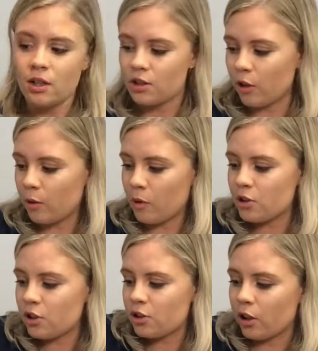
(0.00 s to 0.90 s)
So I want
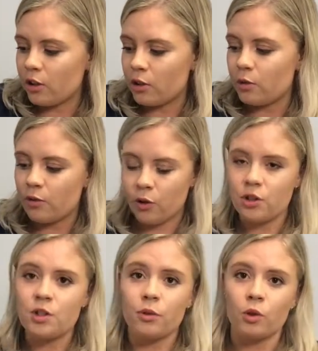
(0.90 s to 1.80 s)
to show you
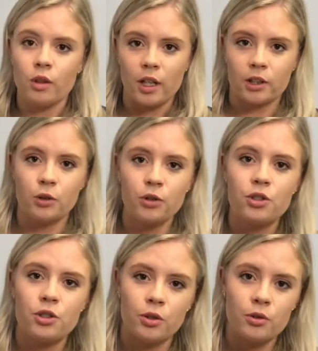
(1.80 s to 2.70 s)
first of all a good
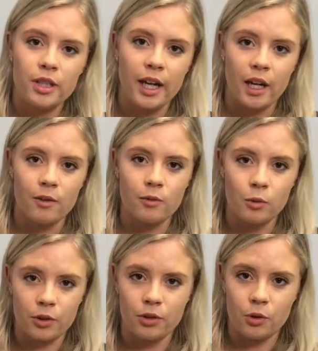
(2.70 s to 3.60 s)
shoe to have
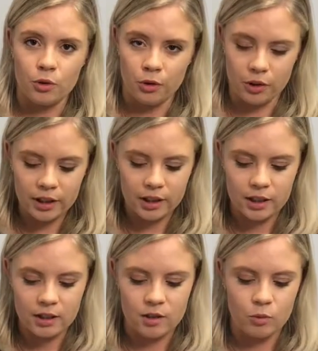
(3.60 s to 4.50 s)
with an orthotic.
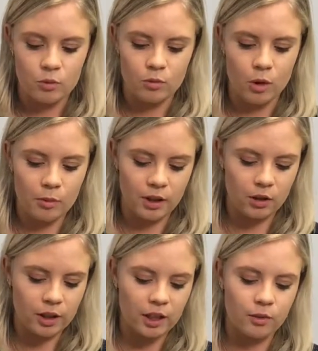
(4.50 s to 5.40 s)
What we're
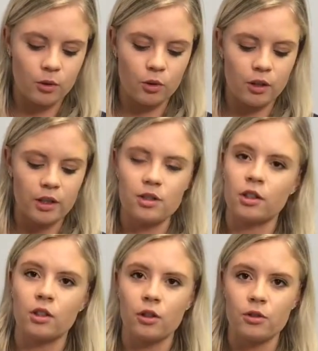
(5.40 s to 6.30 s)
looking for is a
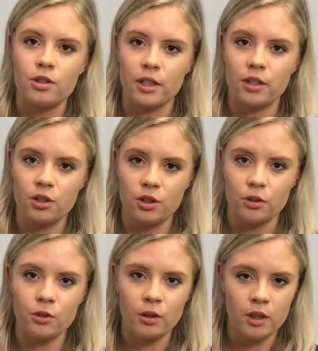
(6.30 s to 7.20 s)
closed-in
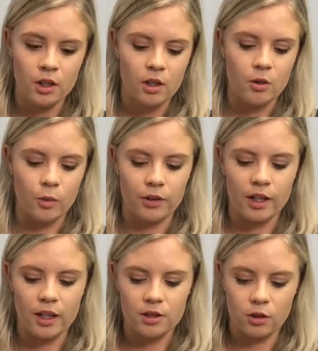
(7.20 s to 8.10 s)
shoe, one
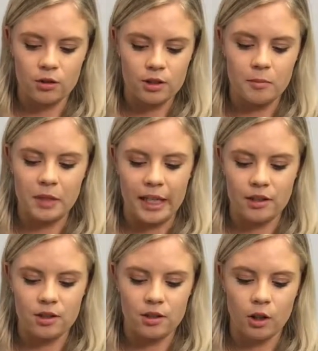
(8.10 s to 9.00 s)
that it's got some
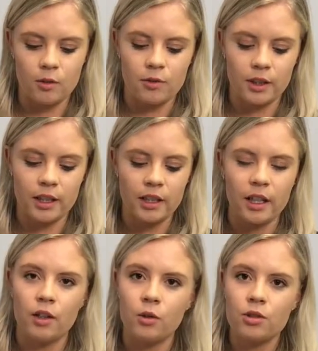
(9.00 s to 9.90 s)
laces hopefully,
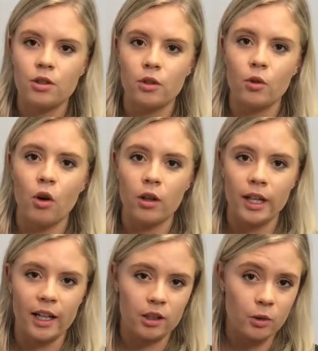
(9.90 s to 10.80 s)
and also
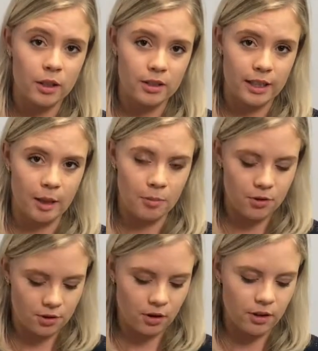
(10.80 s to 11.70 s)
adequate
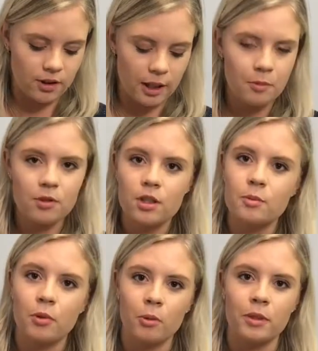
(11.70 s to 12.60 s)
depth. So the depth is
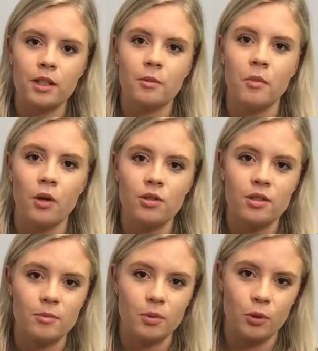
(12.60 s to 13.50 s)
probably the most
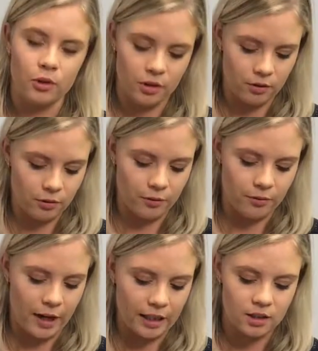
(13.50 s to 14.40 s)
important
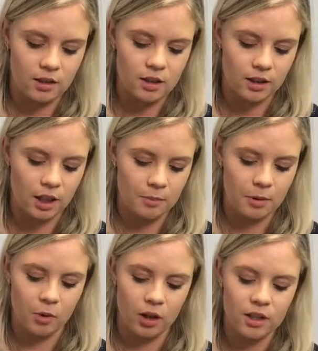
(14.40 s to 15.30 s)
factor to keep in
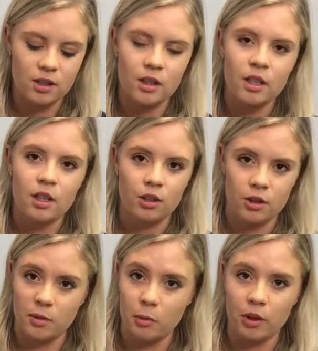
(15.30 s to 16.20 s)
mind
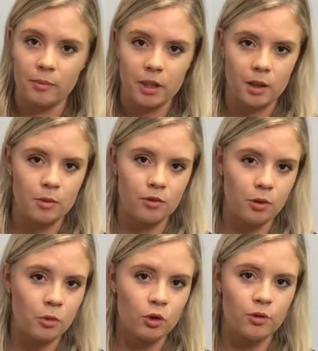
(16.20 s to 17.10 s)
because we want to be able to
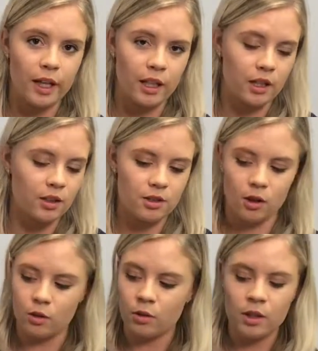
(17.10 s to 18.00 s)
remove that inner
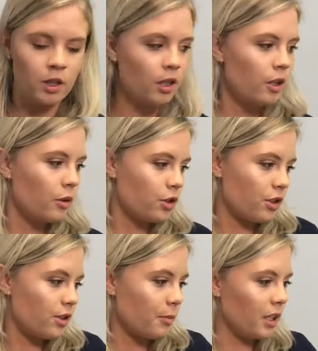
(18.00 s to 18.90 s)
sole, which is
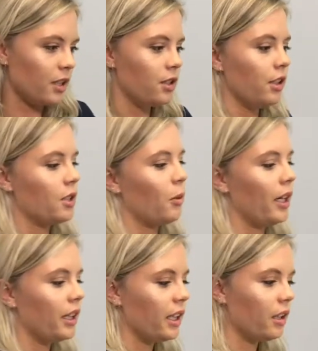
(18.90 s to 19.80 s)
similar to this one
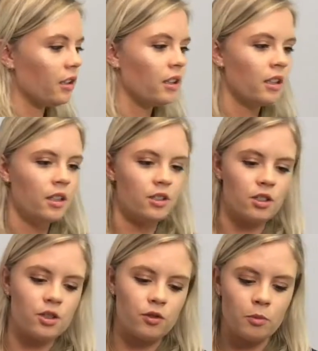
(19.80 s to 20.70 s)
here.
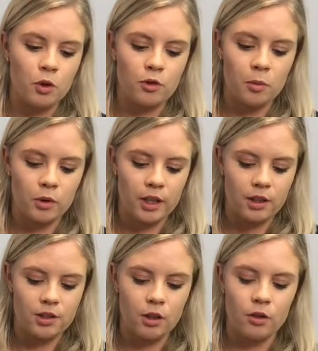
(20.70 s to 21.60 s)
Just a removable inner
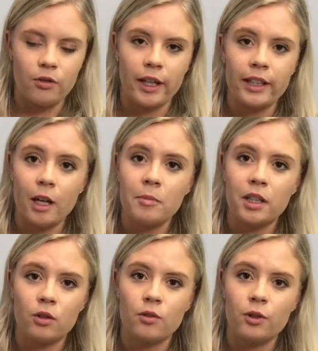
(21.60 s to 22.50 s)
sole. They can be
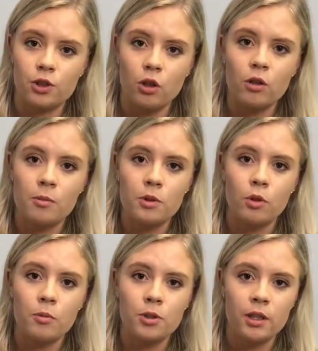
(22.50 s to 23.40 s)
good for shock
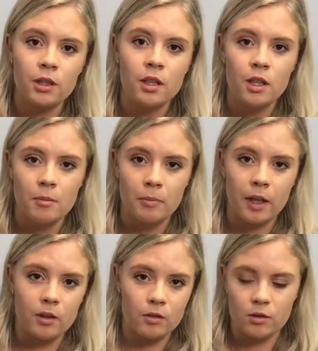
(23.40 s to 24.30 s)
absorption,
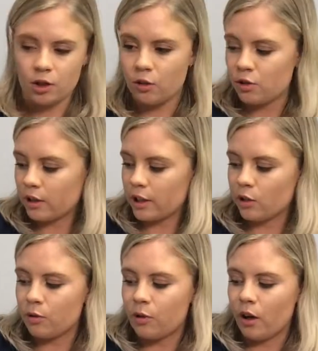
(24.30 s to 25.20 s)
but usually
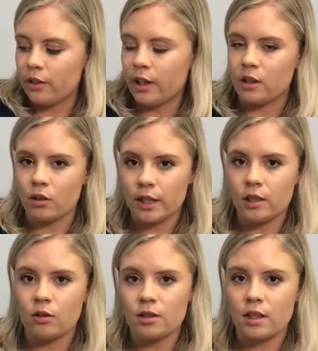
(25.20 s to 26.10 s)
you'll find that your
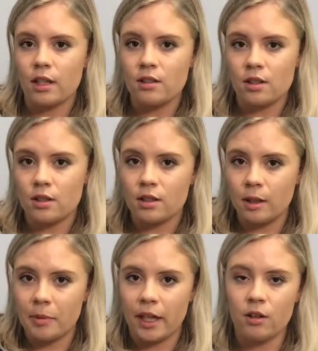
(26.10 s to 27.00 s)
heel starts to
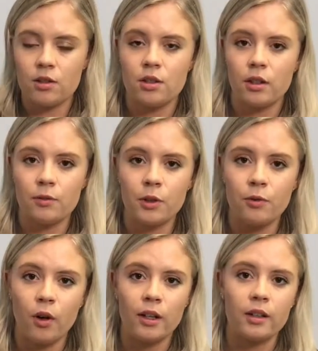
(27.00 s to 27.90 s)
slip out. So if you
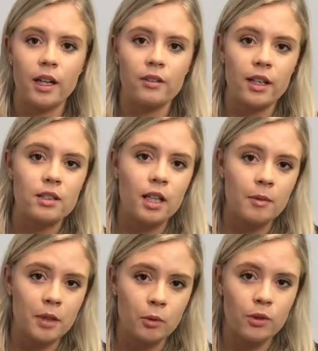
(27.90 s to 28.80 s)
find that that's
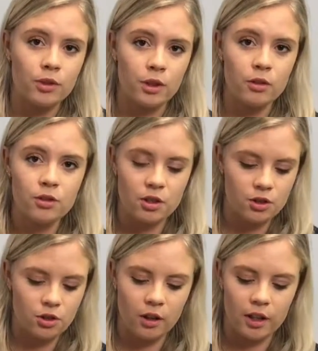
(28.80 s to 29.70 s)
happening with you, just
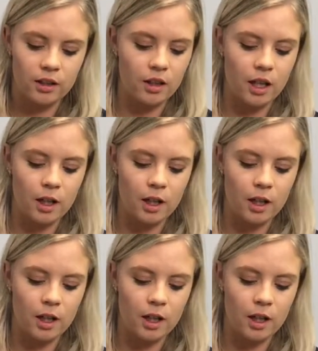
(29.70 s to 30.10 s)
try and